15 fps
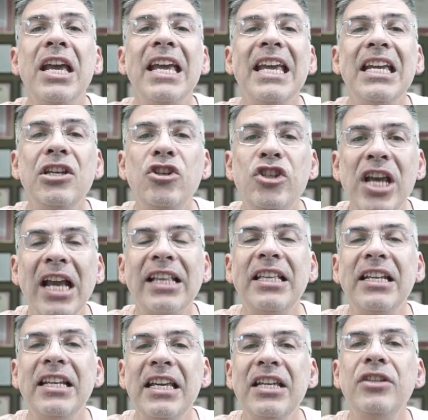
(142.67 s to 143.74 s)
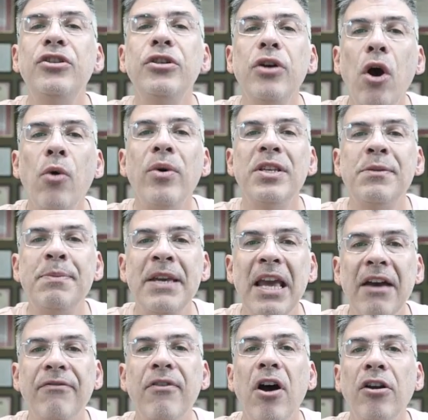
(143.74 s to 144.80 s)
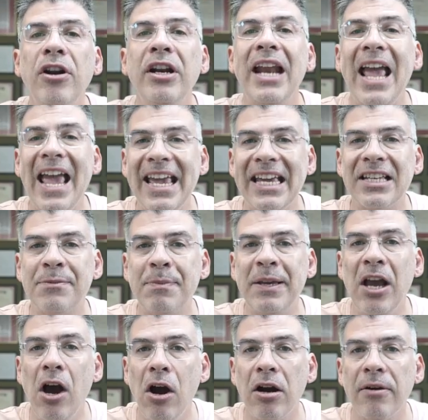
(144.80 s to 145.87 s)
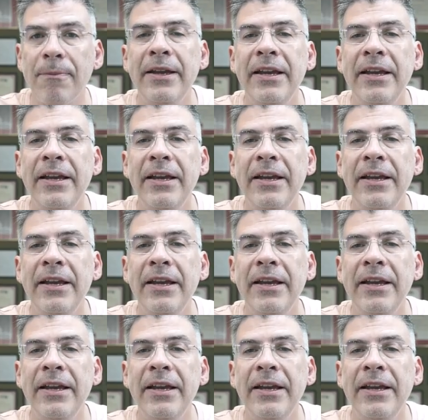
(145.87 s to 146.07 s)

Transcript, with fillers: injected into O S P F on an A S B R.